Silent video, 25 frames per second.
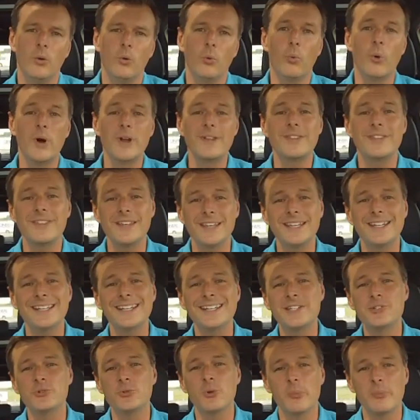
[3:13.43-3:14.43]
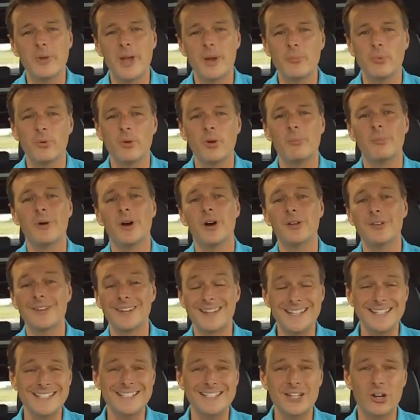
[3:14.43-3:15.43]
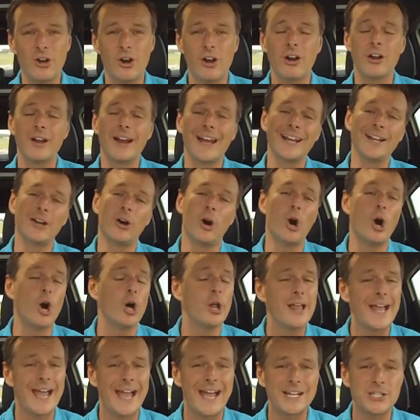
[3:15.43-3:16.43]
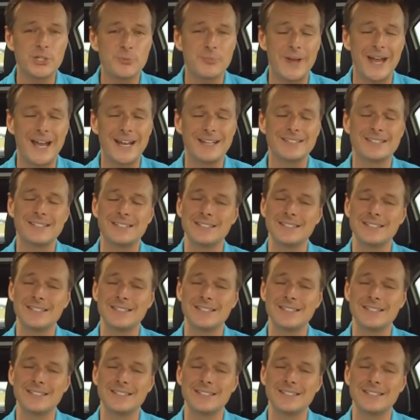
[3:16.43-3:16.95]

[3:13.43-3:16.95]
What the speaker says: One thing you need to remember about this car and all hatchbacks,